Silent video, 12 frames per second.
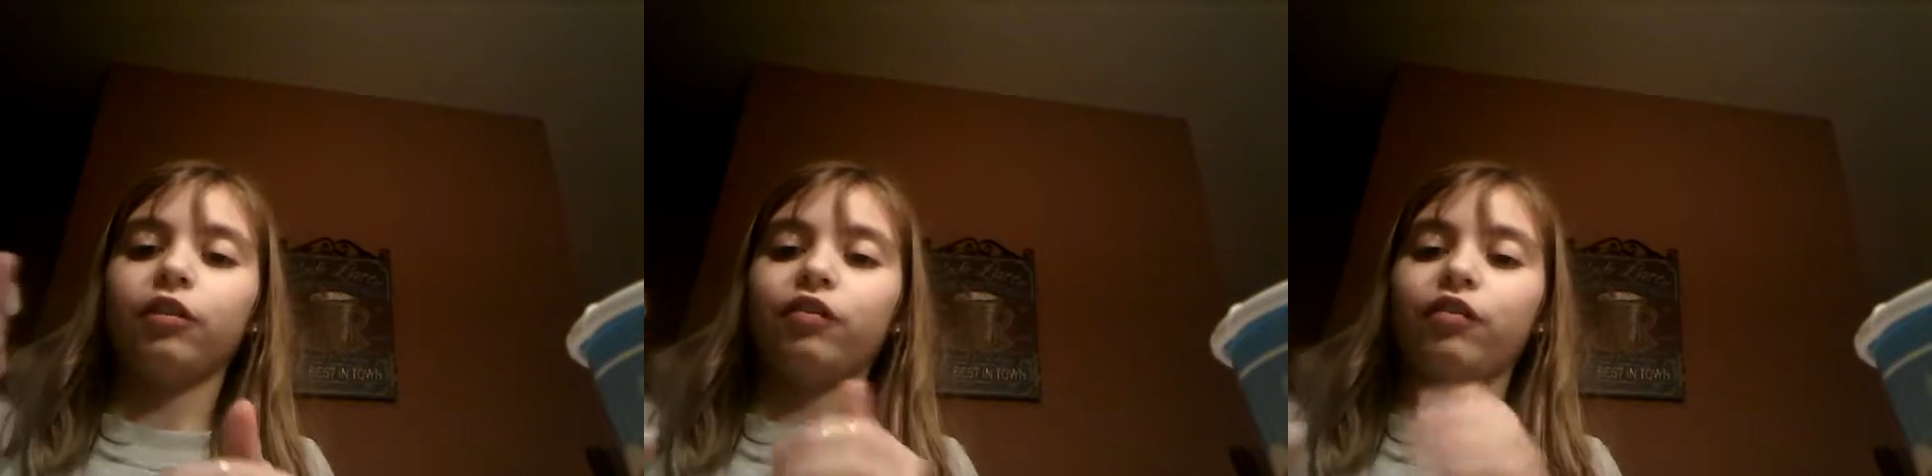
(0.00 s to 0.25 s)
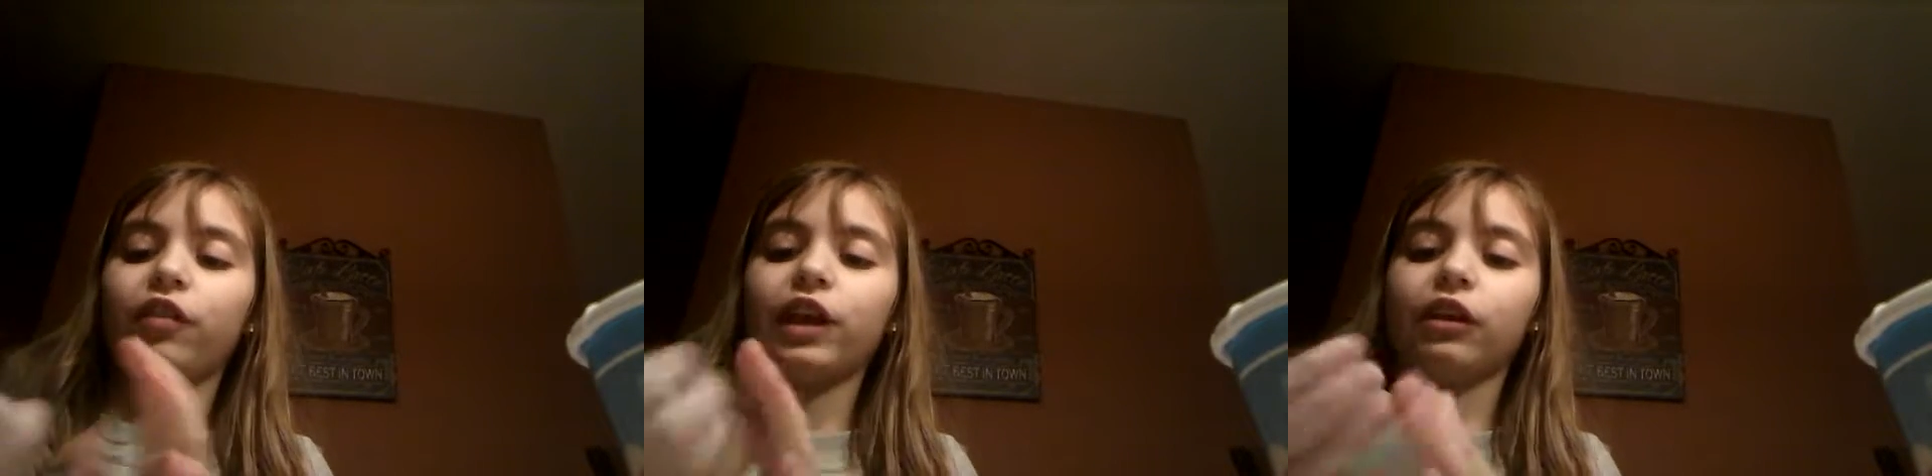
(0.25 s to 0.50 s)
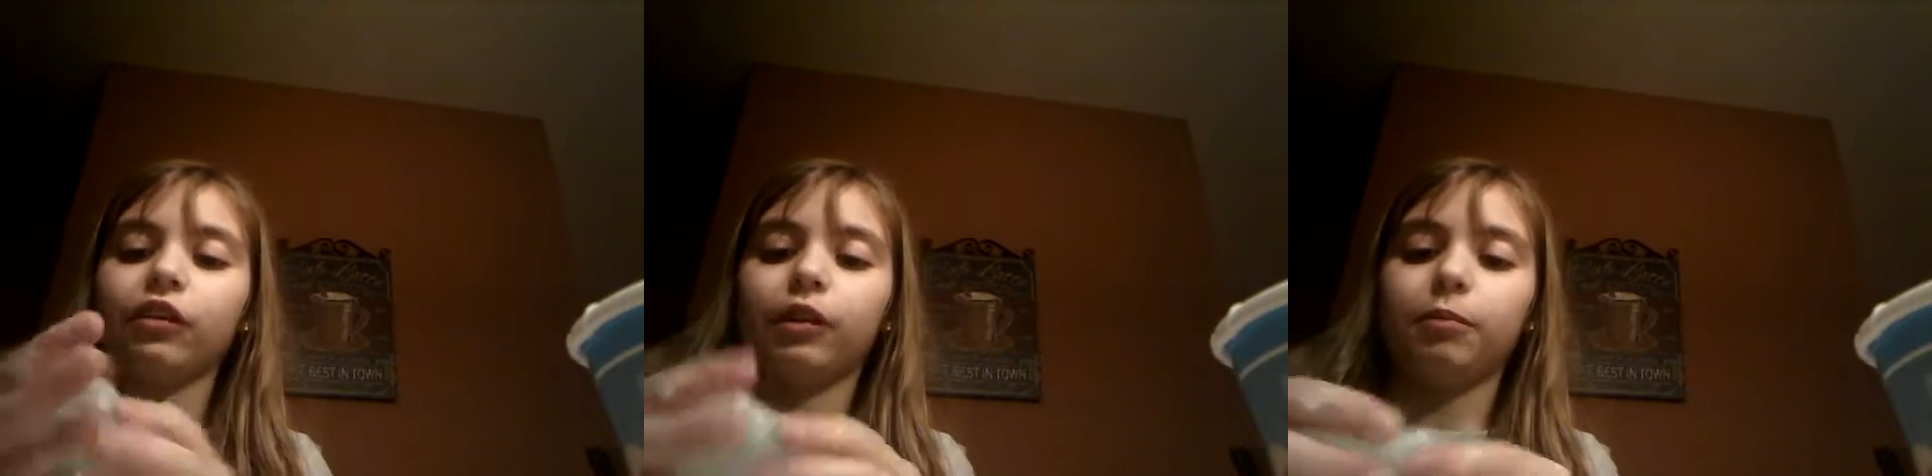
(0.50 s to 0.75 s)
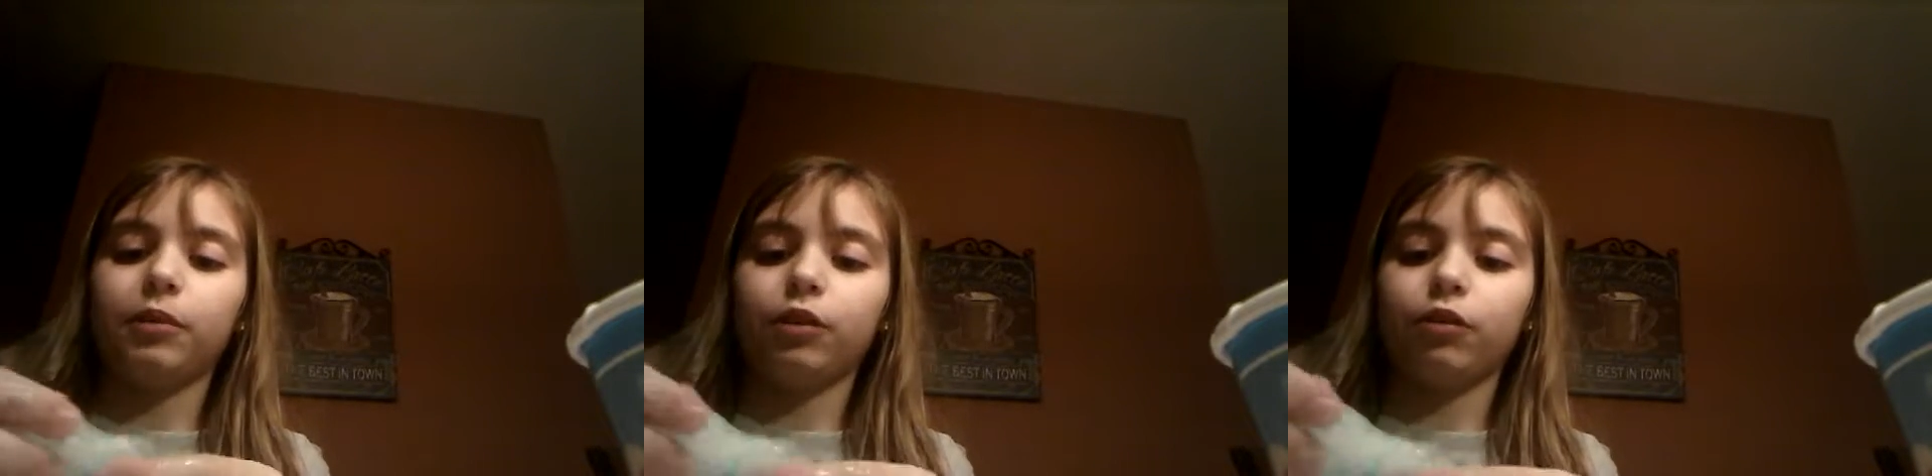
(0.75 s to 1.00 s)
very
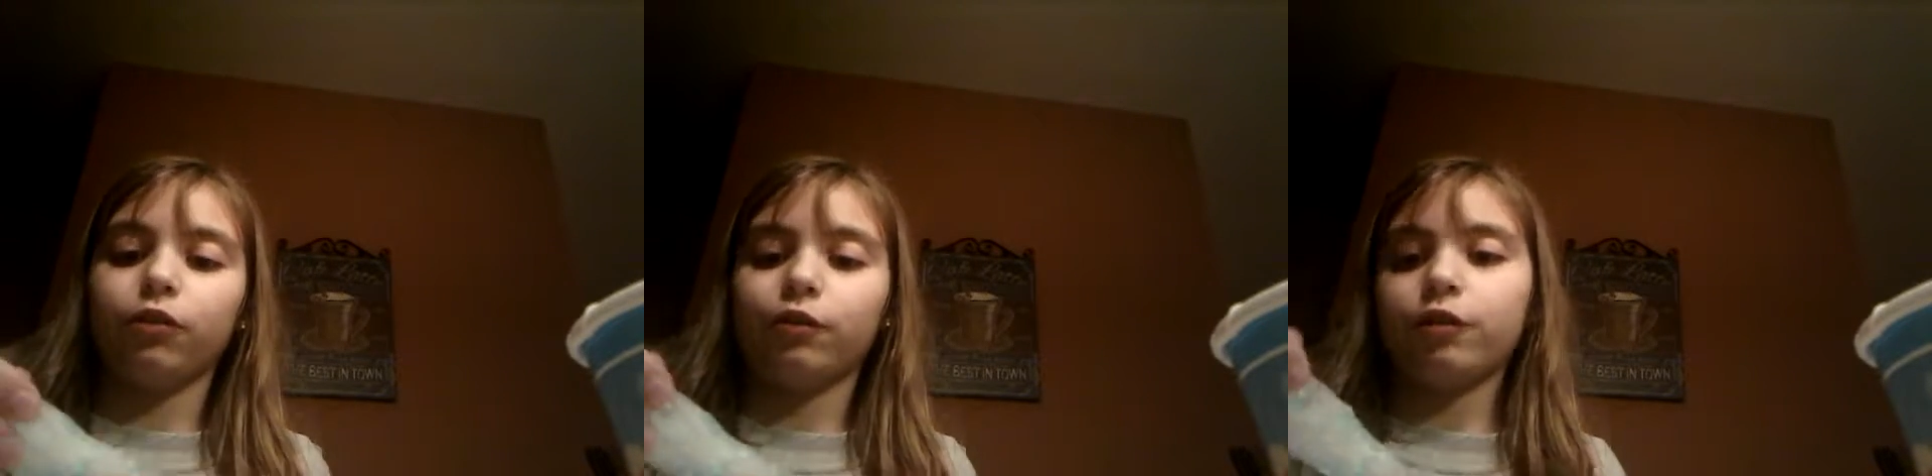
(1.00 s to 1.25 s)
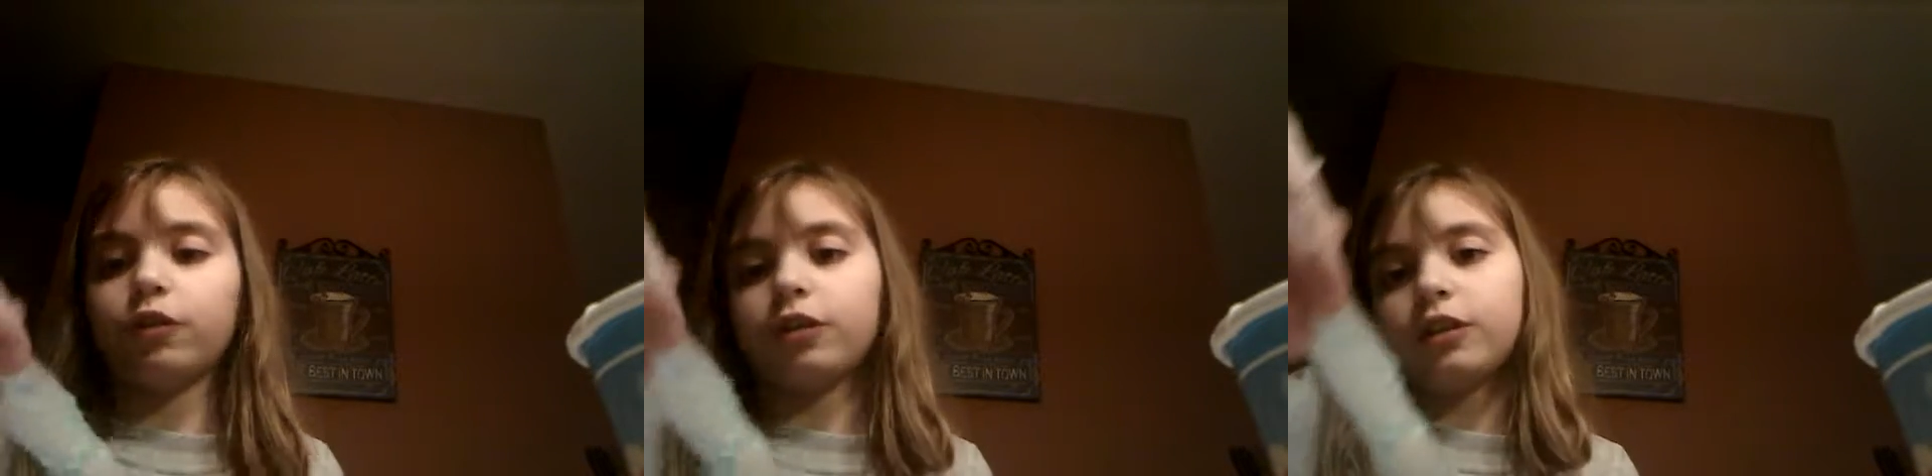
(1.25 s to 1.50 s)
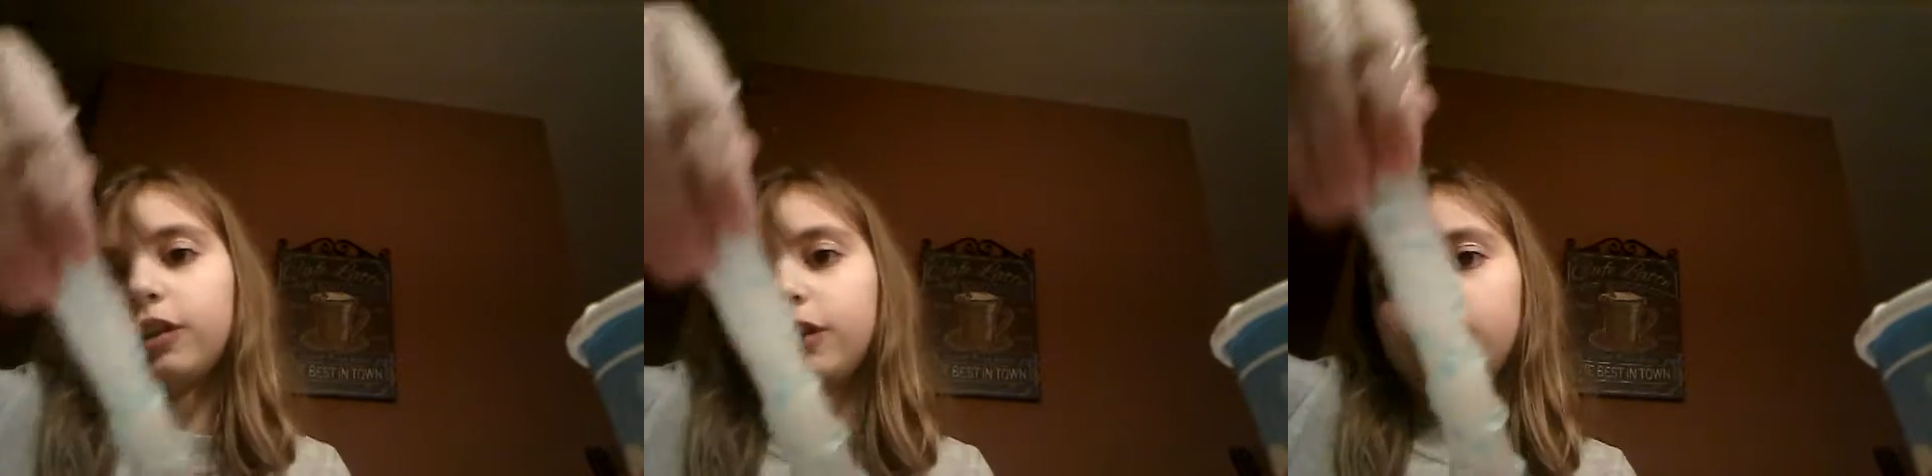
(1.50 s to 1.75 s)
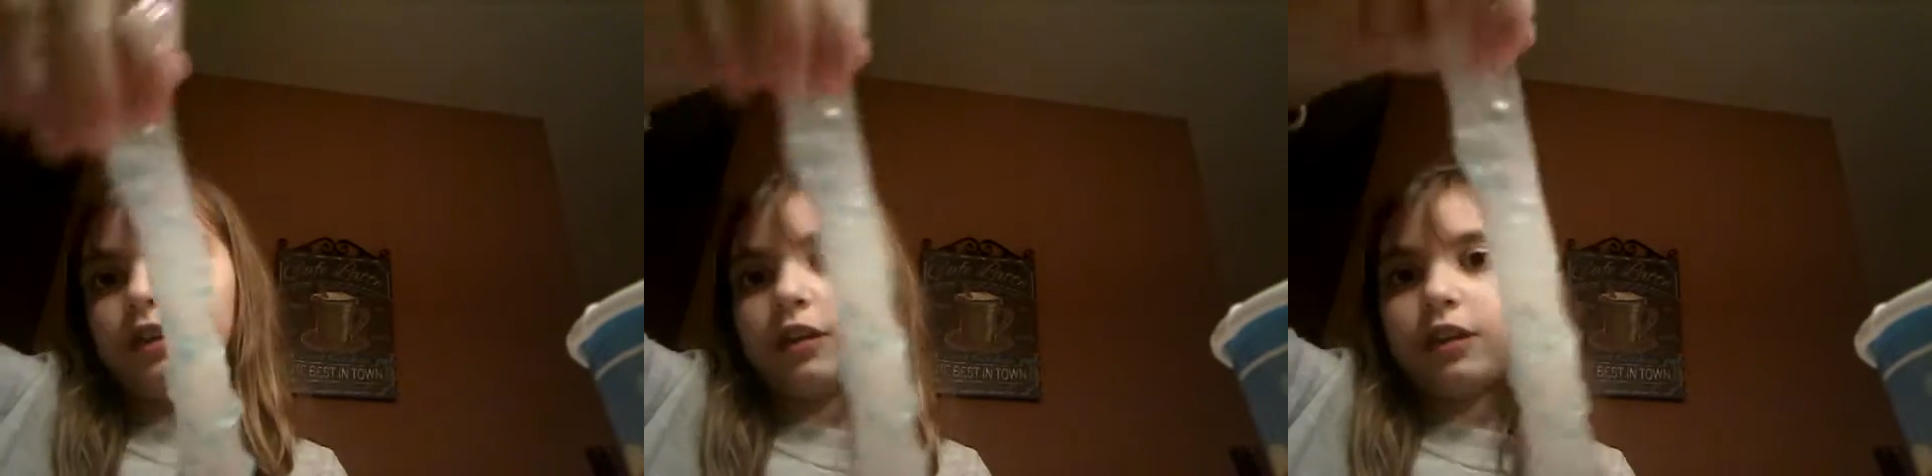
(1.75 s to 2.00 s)
beautiful
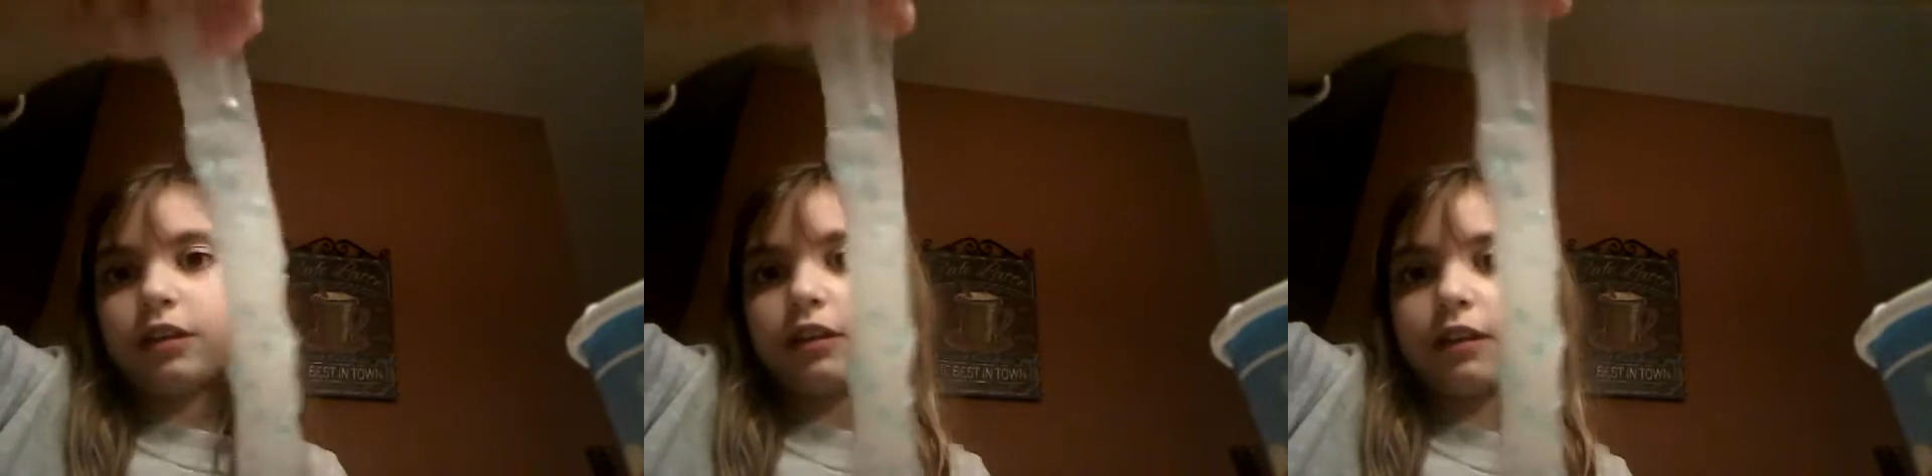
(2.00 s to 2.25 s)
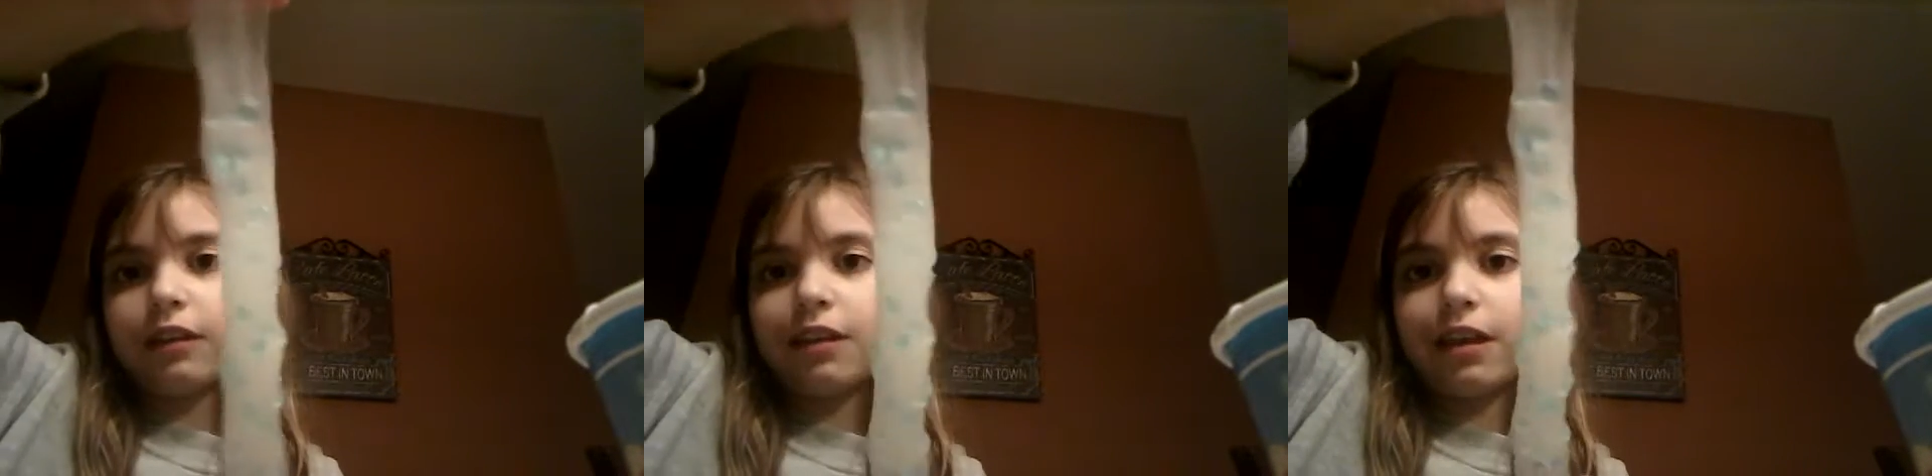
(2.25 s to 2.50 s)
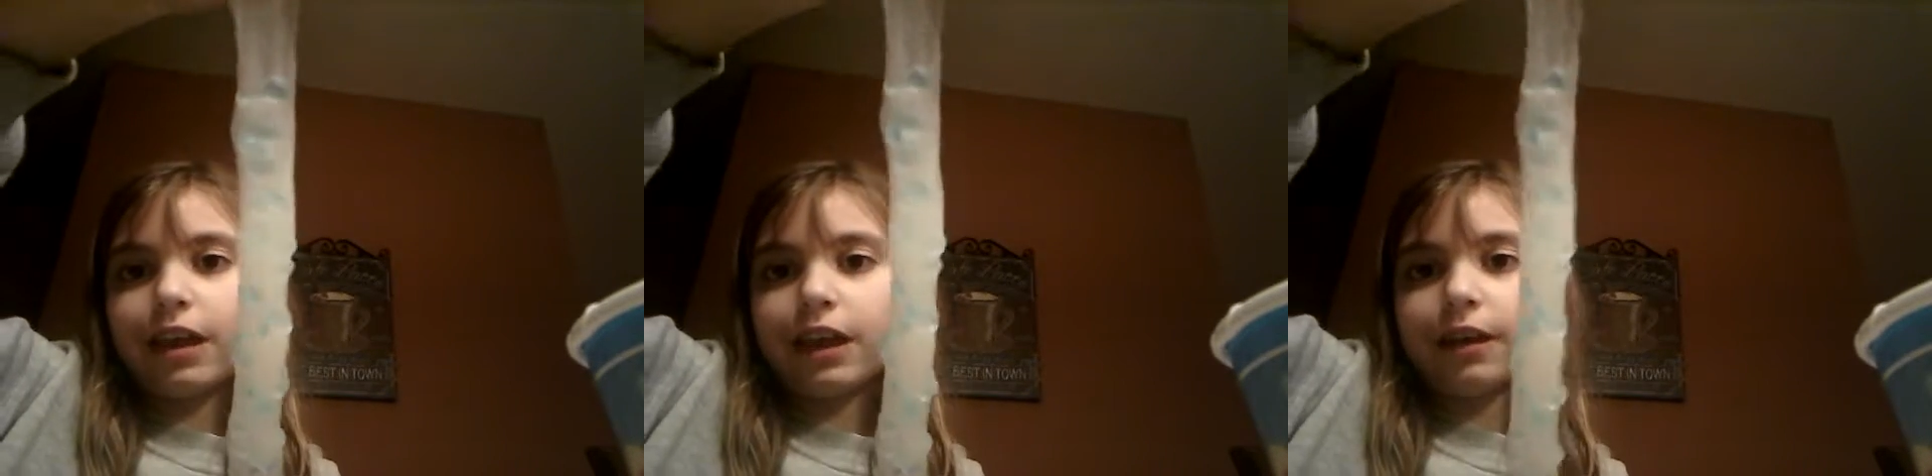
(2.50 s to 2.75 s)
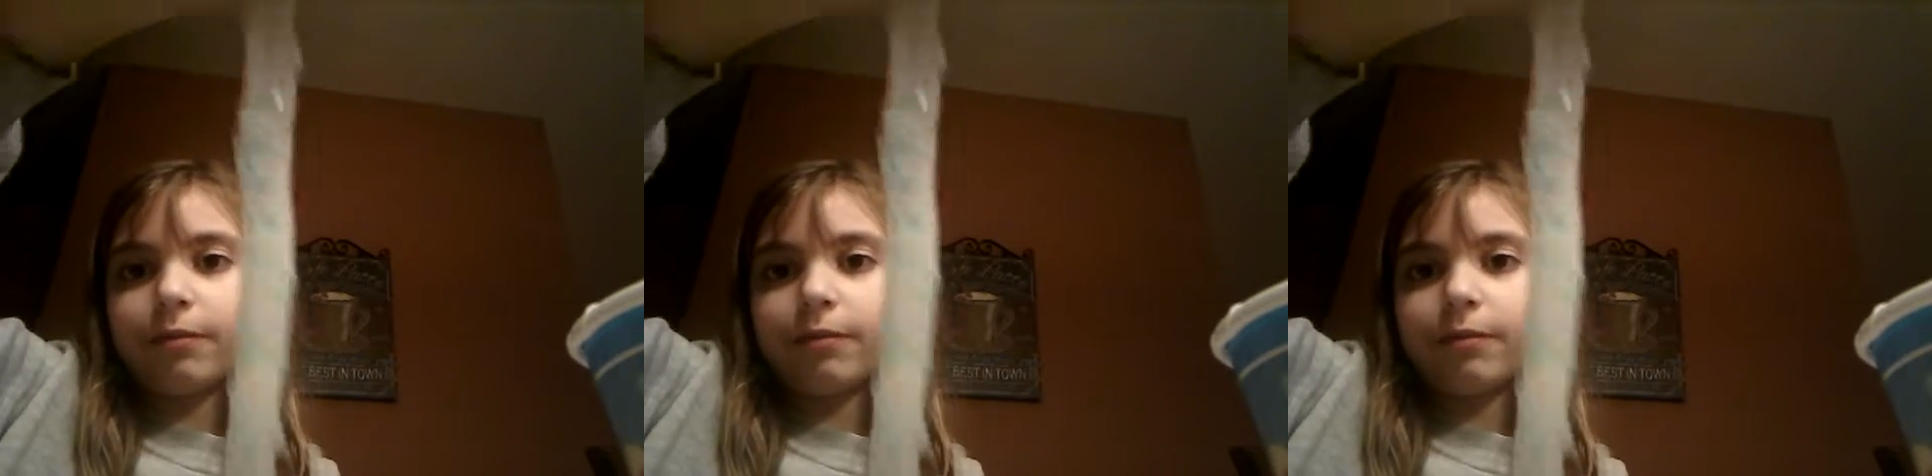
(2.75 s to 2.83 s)
slime.